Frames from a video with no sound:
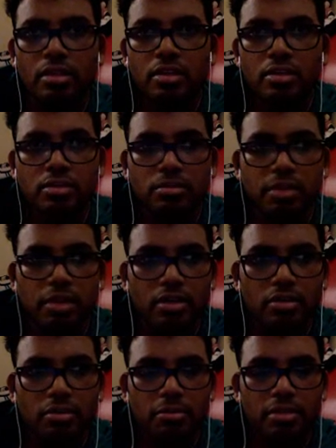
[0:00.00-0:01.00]
So we already
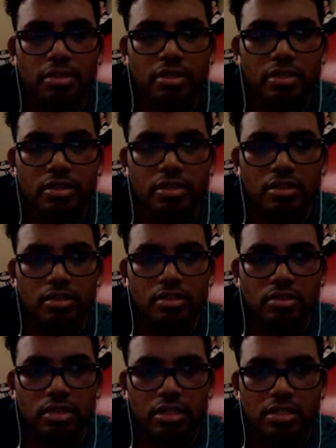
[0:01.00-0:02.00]
open here. So
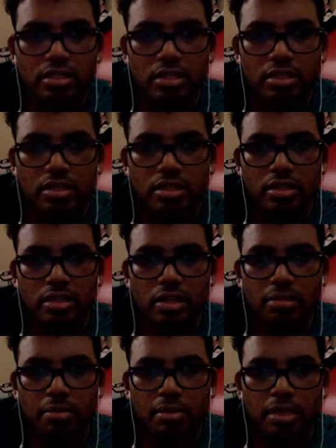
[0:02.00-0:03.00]
inside the
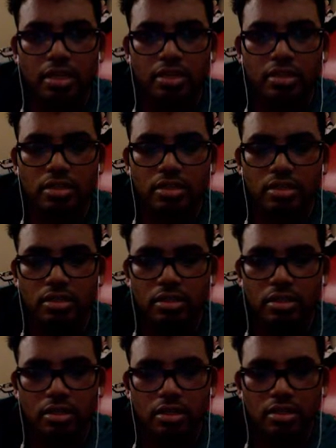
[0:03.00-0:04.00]
application,
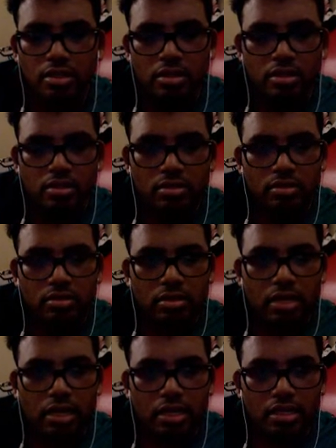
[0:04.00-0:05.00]
so you
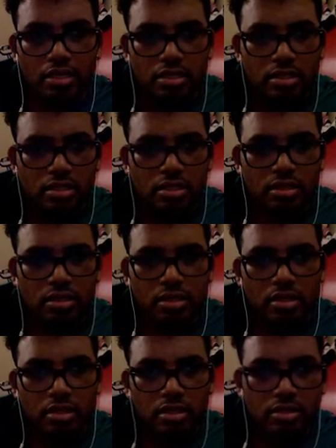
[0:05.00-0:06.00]
add it.
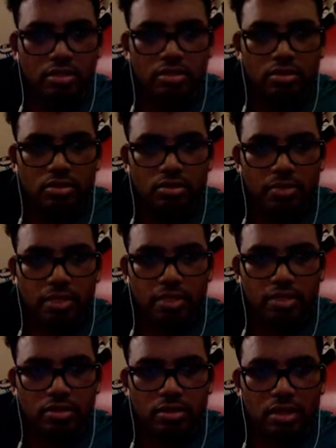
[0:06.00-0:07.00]
So we need
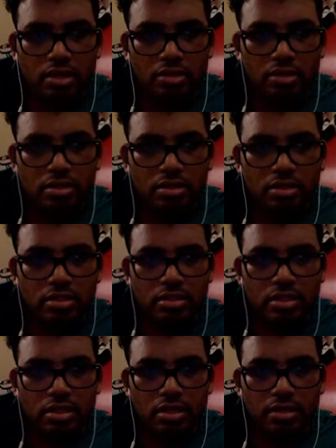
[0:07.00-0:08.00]
to have this
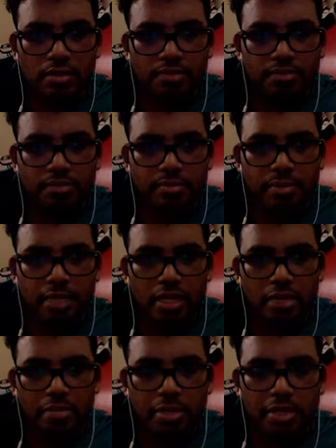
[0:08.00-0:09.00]

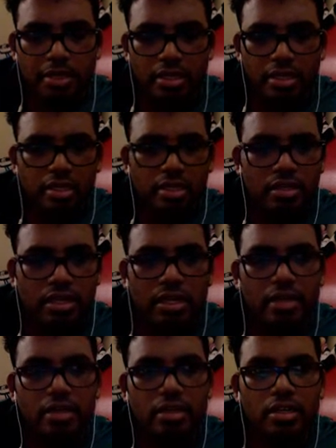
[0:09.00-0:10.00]
API key, right?